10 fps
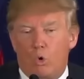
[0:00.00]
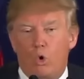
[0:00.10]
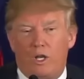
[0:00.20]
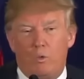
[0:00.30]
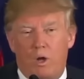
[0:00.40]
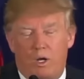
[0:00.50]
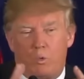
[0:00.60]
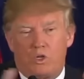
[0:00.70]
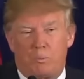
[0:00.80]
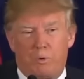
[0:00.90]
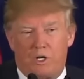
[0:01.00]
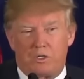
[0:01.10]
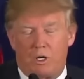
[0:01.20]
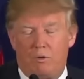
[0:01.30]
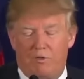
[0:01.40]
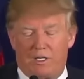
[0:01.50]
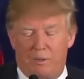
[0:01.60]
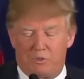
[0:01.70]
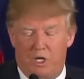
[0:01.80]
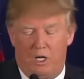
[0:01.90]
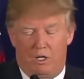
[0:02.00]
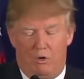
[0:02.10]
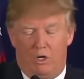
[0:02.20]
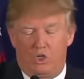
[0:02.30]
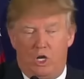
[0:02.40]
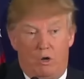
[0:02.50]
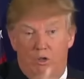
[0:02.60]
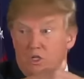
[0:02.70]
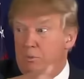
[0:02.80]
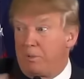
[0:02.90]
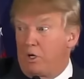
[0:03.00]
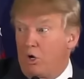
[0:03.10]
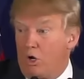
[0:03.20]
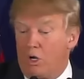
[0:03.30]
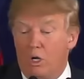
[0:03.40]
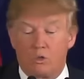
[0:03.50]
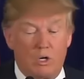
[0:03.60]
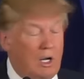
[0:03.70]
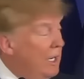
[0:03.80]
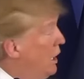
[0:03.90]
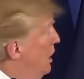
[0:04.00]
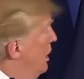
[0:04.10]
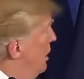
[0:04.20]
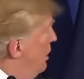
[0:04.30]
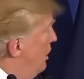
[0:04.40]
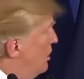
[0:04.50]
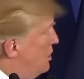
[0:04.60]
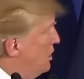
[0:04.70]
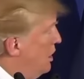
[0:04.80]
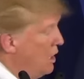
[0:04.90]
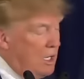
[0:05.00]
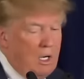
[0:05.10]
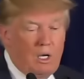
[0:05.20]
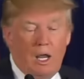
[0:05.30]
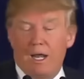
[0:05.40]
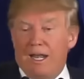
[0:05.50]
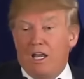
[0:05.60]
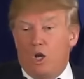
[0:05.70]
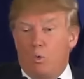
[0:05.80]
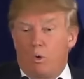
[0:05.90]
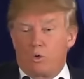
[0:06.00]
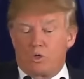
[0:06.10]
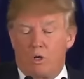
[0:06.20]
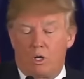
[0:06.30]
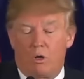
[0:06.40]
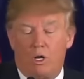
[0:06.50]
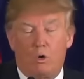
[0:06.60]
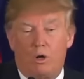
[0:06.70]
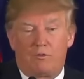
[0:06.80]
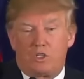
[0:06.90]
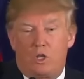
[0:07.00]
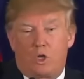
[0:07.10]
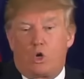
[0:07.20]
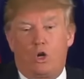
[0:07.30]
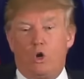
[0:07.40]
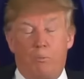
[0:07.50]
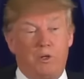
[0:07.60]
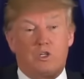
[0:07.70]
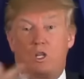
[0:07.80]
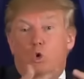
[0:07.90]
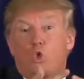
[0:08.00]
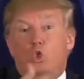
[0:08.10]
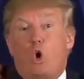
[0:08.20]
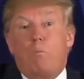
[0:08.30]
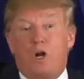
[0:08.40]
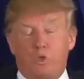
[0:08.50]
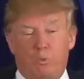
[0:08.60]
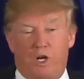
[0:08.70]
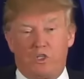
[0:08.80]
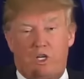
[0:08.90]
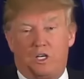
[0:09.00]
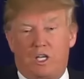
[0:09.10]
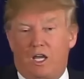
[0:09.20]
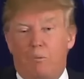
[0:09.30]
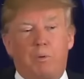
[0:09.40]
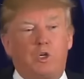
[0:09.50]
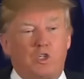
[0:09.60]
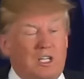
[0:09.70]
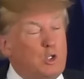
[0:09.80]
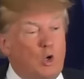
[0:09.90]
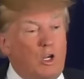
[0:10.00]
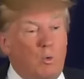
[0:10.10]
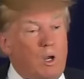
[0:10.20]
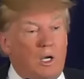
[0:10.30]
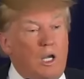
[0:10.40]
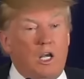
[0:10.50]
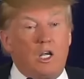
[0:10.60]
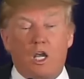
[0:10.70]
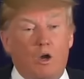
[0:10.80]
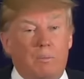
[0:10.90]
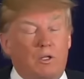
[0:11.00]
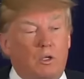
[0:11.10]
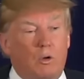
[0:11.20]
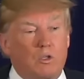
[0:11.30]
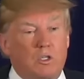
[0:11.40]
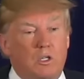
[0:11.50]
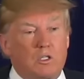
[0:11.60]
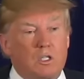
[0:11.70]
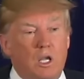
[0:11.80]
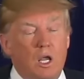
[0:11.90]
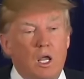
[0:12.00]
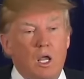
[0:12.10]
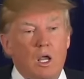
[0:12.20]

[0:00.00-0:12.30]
All he wanted was a press. In fact, I'm sitting there in a chair, and there's a big curtain, sort of like this. And I didn't know what was going on. And all of a sudden, the curtain opens, and there was so much press and they're taking pictures. That's all he wanted. He didn't care about the cost of this thing.